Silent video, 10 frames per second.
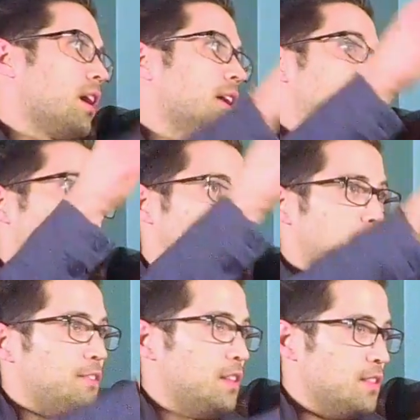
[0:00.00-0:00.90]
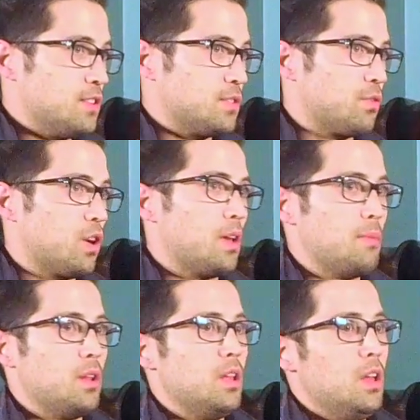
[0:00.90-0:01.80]
I needed to fit in this
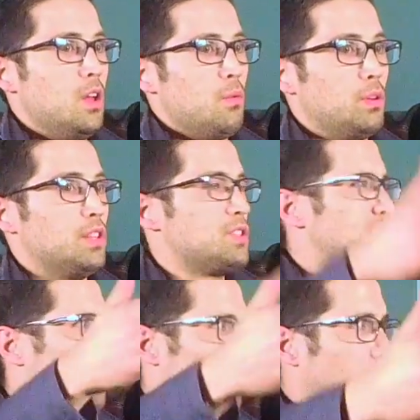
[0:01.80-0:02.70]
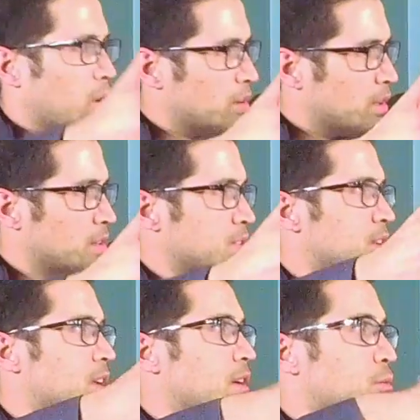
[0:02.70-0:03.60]
frame, and we listen to our partners.
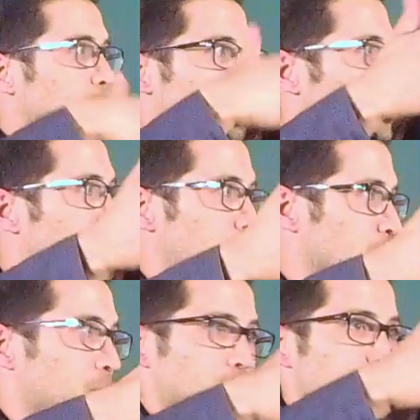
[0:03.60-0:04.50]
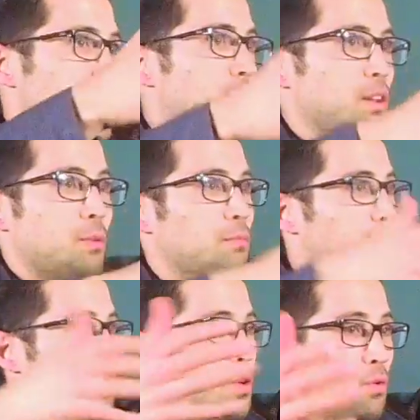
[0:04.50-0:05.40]
We're really just a, you know,
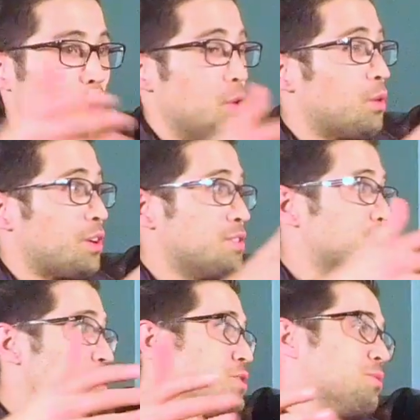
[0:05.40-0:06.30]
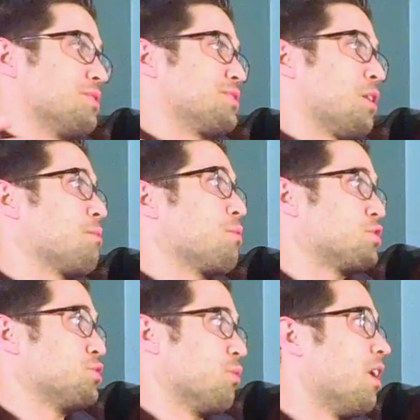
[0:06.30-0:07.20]
go to our constituents, tell me
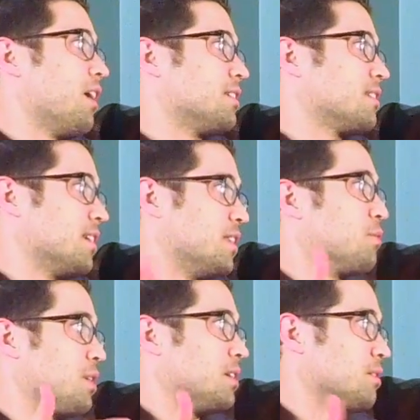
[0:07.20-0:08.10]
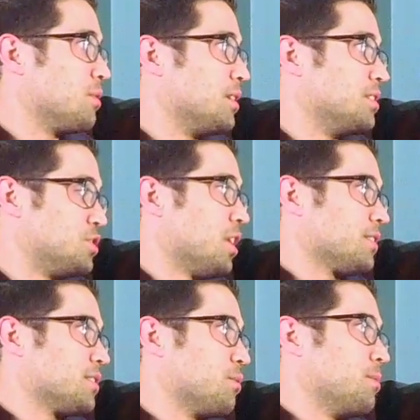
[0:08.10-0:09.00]
what you want, yeah. and then we, we
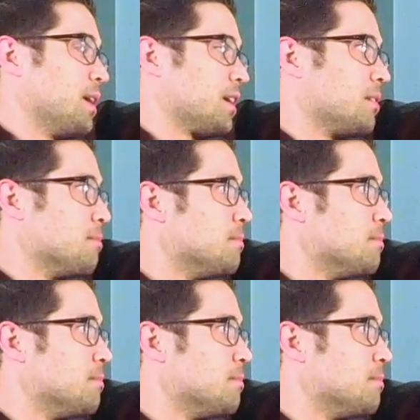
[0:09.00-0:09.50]
adjust and we make it.